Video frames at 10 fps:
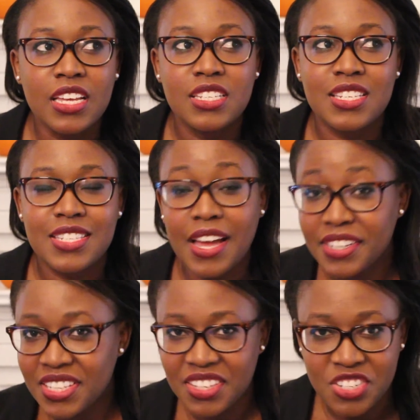
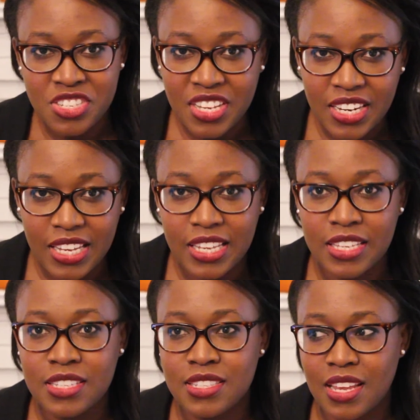designing their
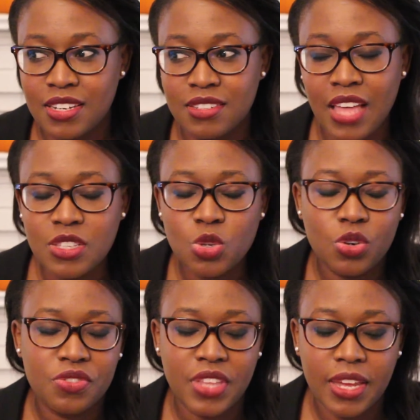cities and that sort
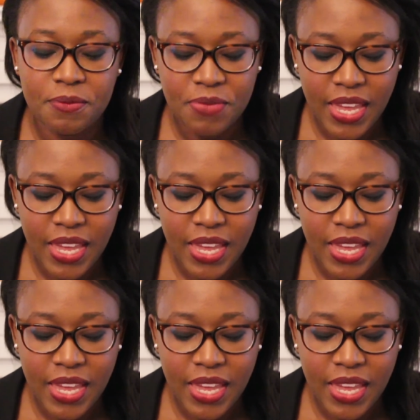of thing.